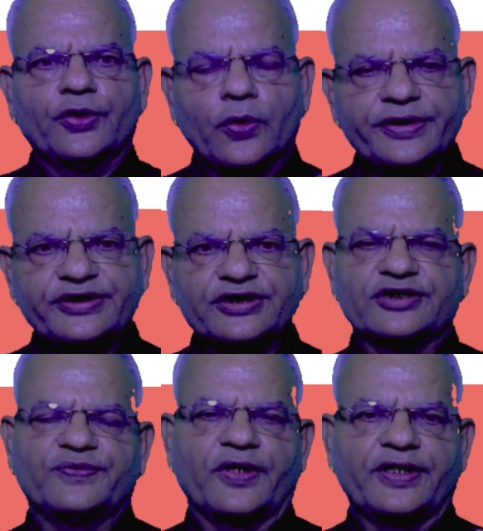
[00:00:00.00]
no
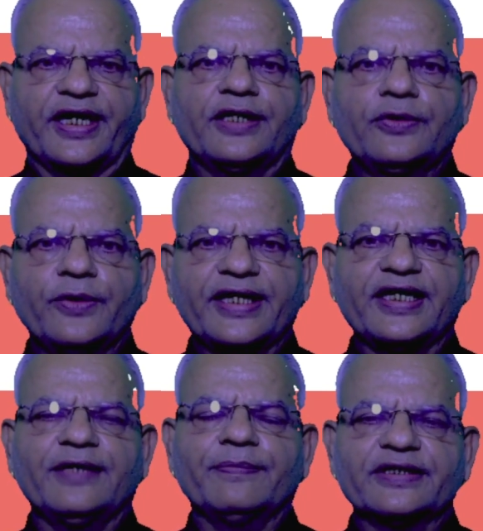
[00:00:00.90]
estrus for 10 to
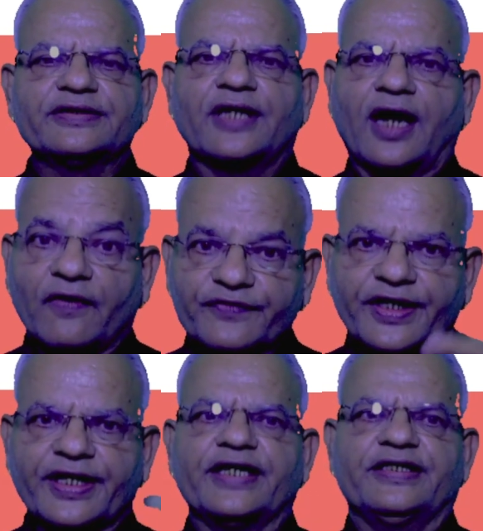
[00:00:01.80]
18 months
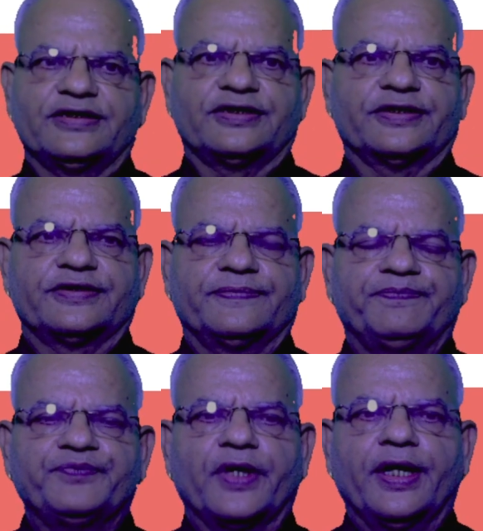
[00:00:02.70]
after an estrus.
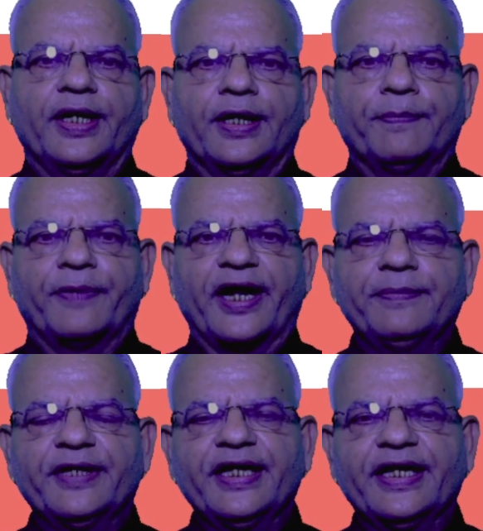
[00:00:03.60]

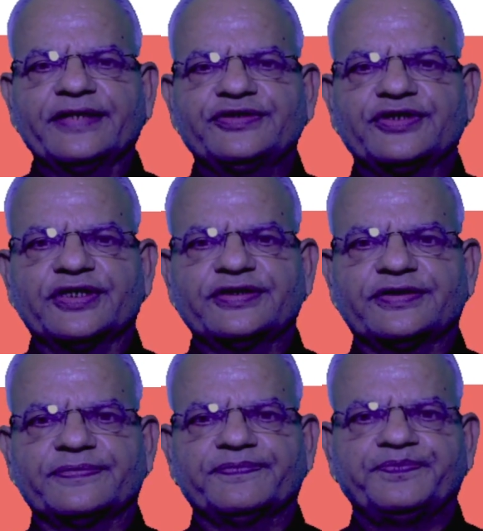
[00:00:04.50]
Primary
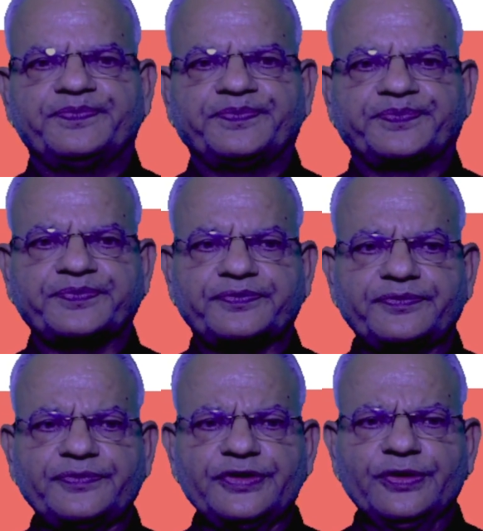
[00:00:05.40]
anestrus
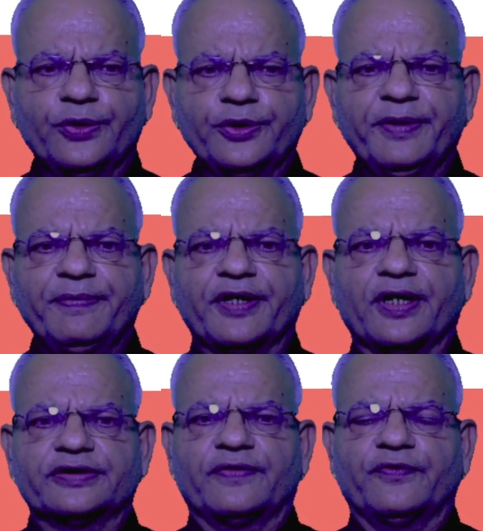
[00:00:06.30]
could be
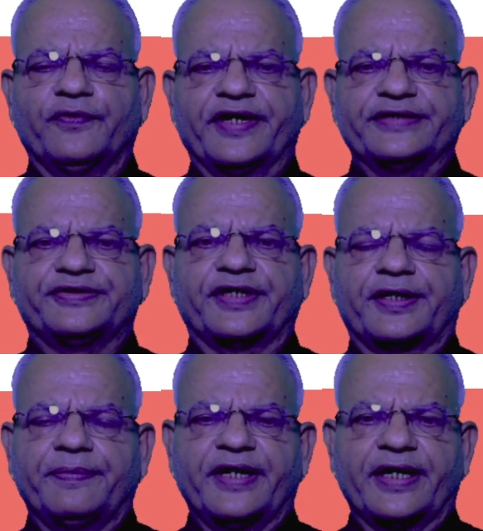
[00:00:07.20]
because of
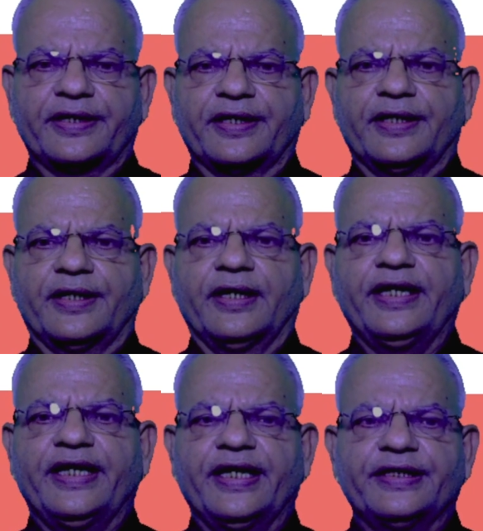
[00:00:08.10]
ovarectomy at an
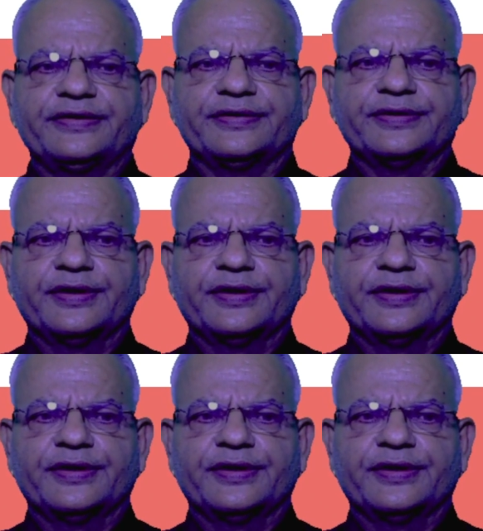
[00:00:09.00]
early age,